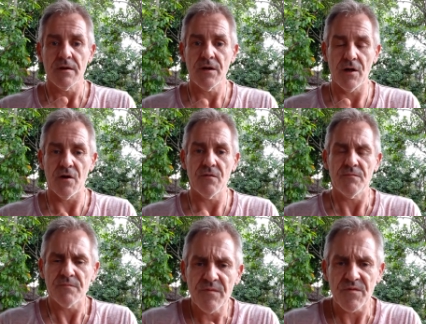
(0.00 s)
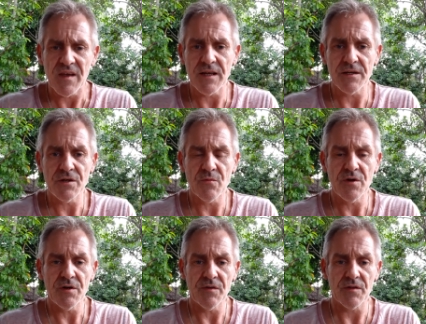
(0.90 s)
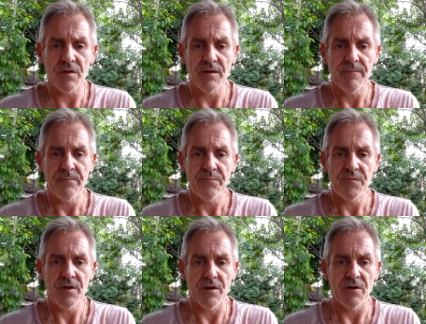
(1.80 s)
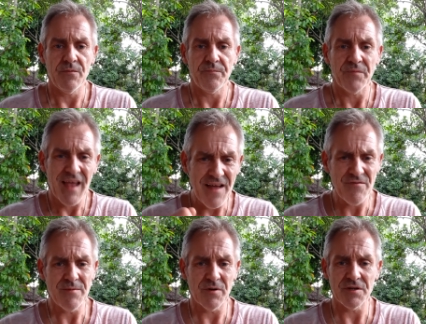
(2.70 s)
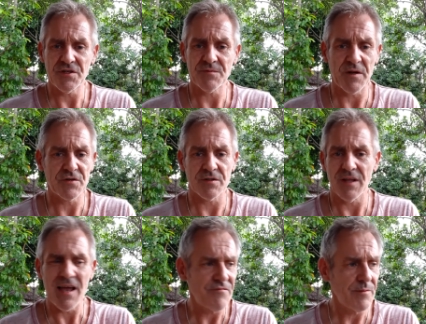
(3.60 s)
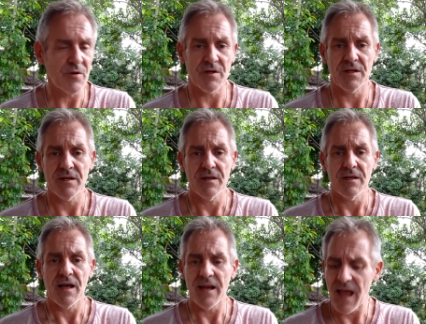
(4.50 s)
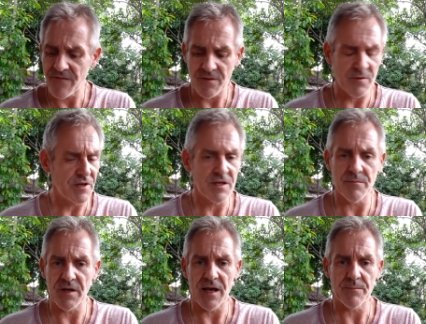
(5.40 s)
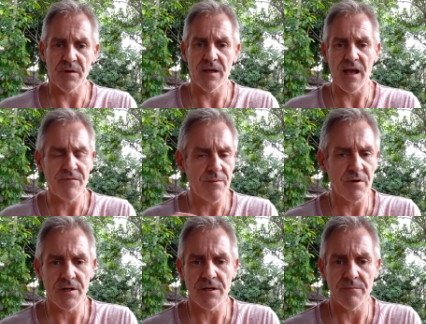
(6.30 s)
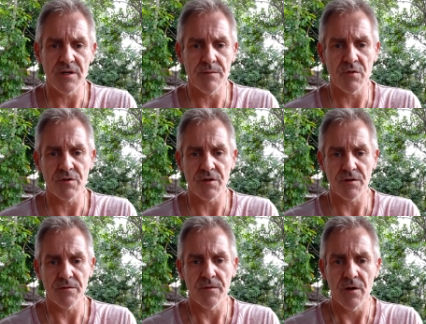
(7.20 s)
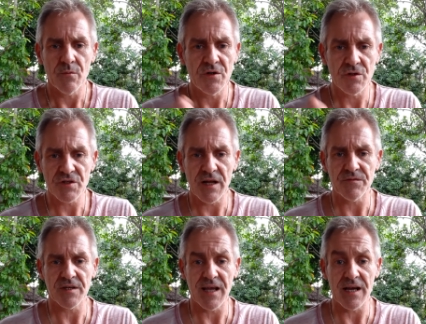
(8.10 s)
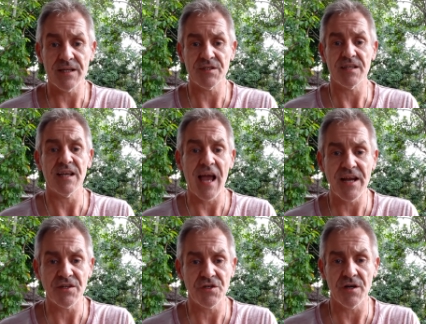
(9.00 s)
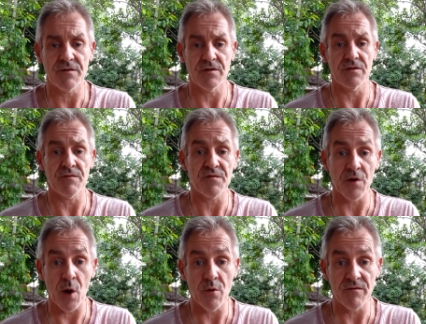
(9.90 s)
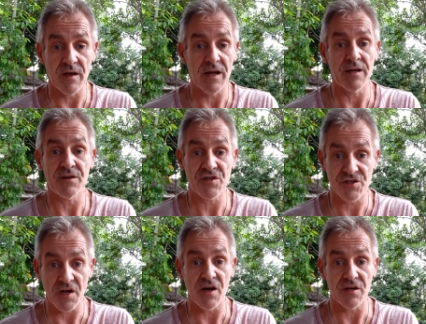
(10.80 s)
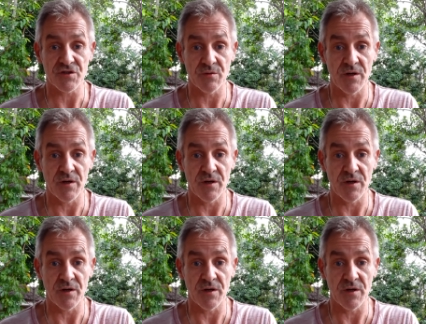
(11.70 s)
you know, feeling your worth. You know, everybody's special, everybody, and everybody can be happy, everybody can be abundant. We just have to get into the energy of it, the flow of it, and it starts